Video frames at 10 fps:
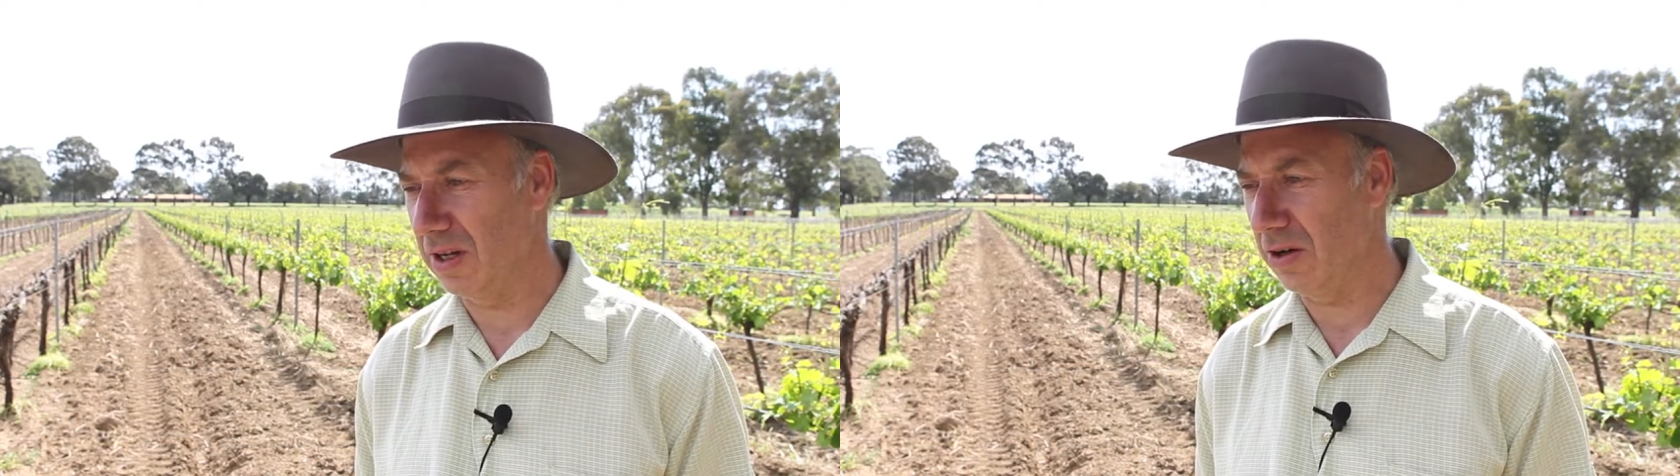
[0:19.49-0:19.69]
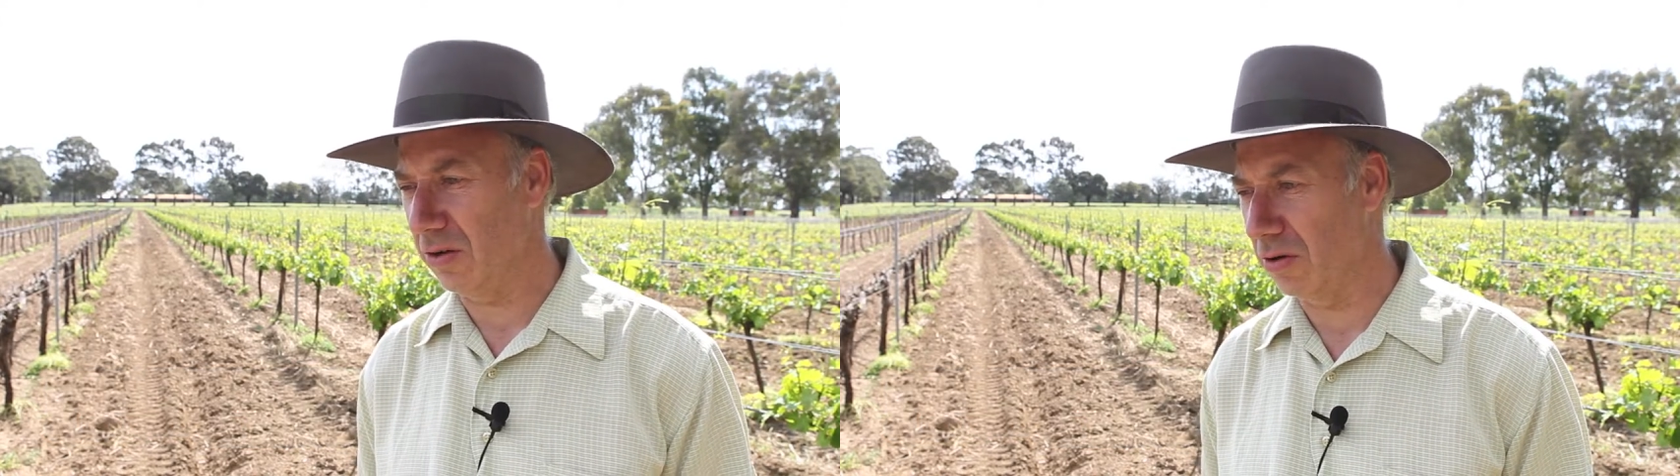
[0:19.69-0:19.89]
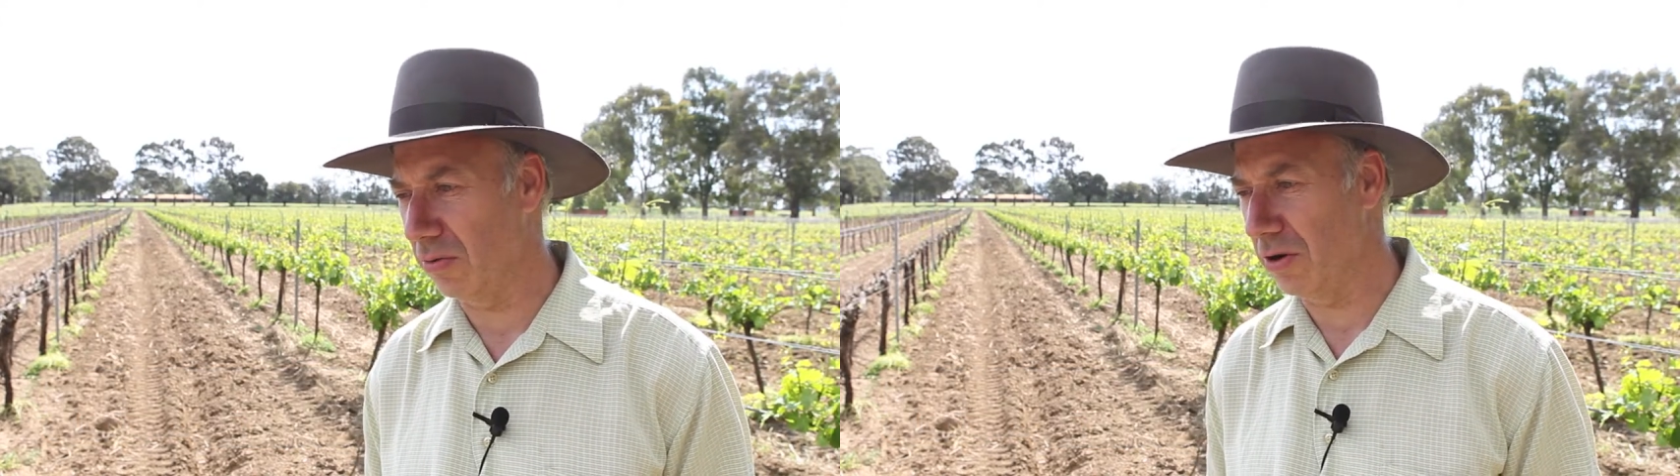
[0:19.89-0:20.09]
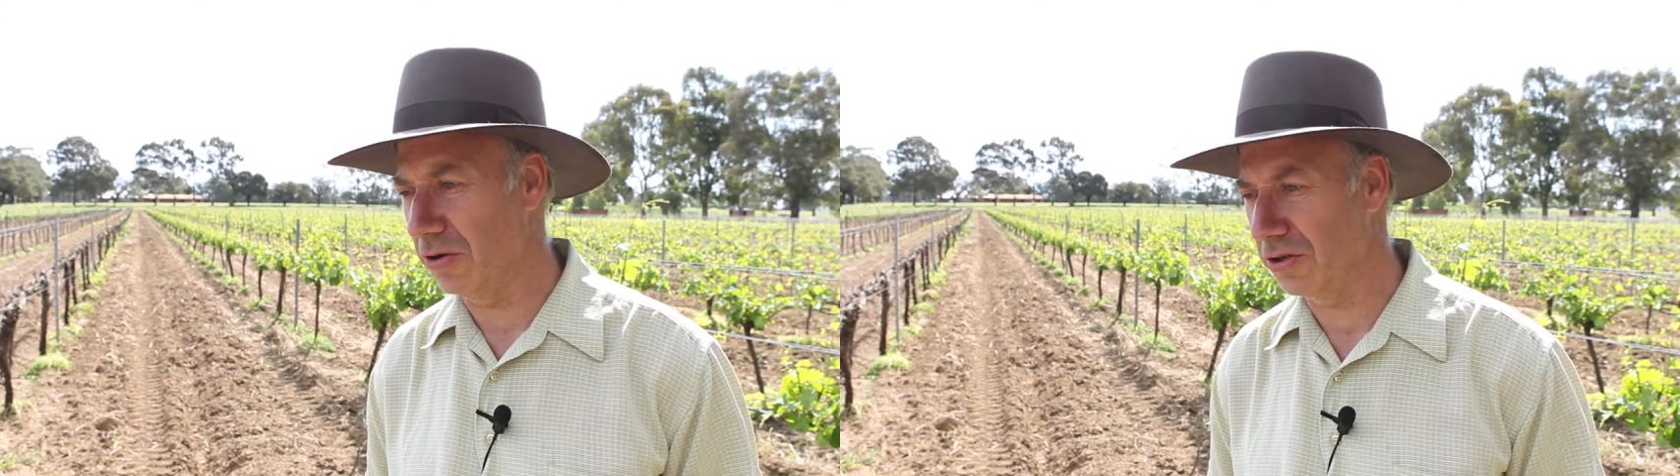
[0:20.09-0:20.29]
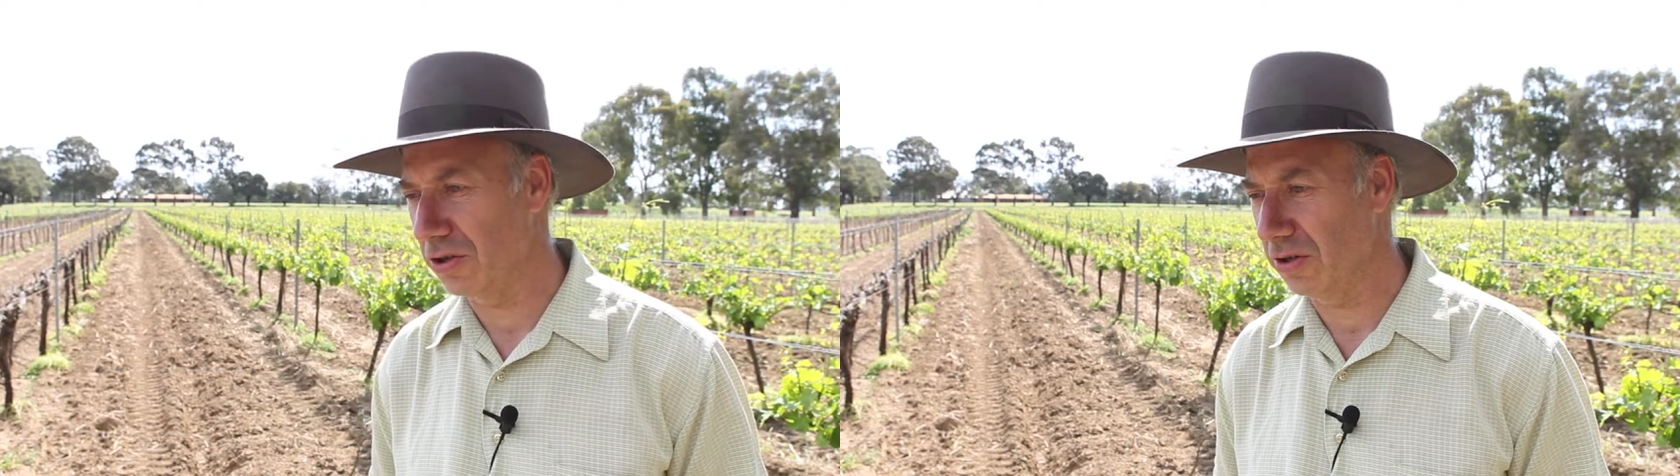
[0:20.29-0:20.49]
they hold a
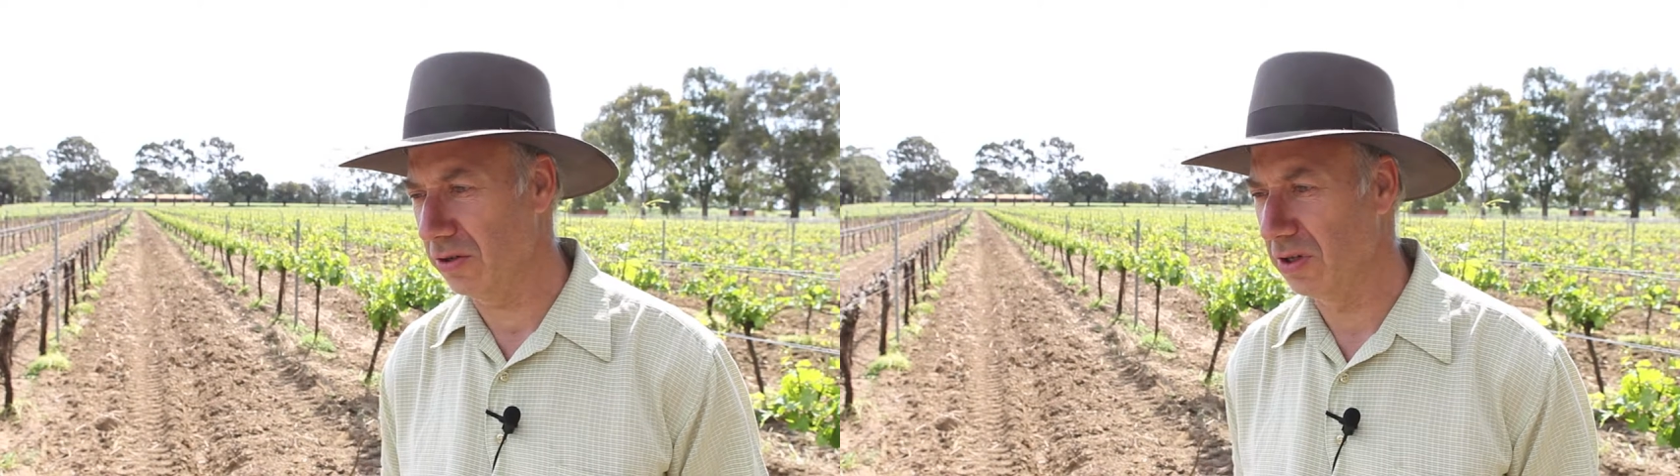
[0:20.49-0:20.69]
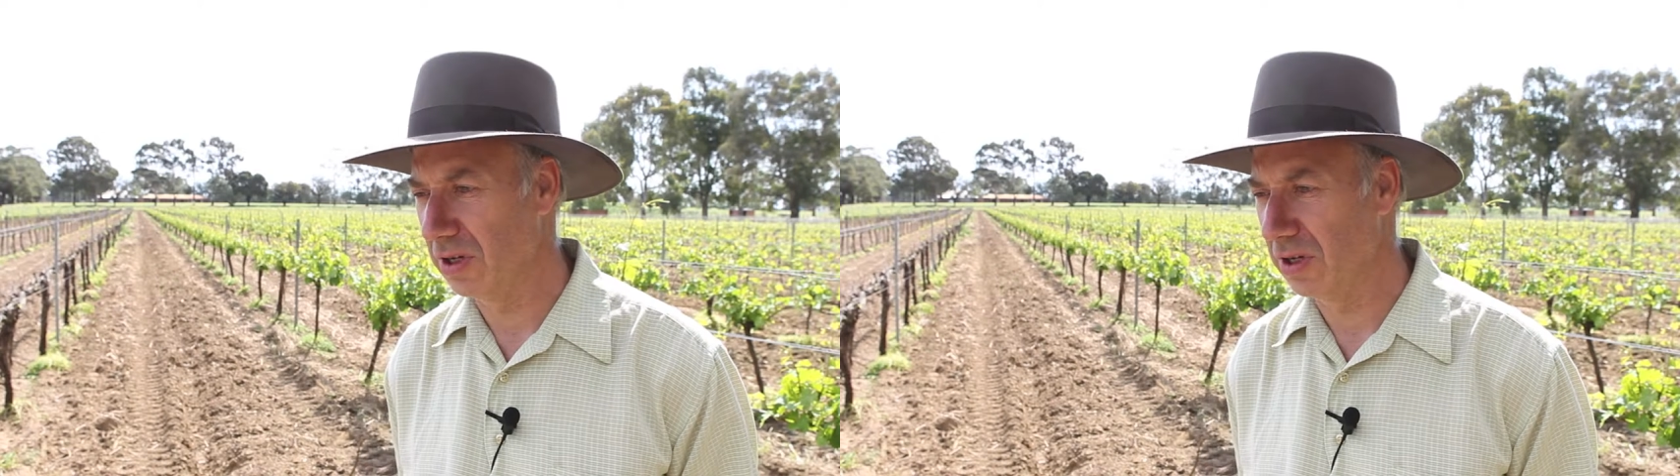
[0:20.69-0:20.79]
roadshow.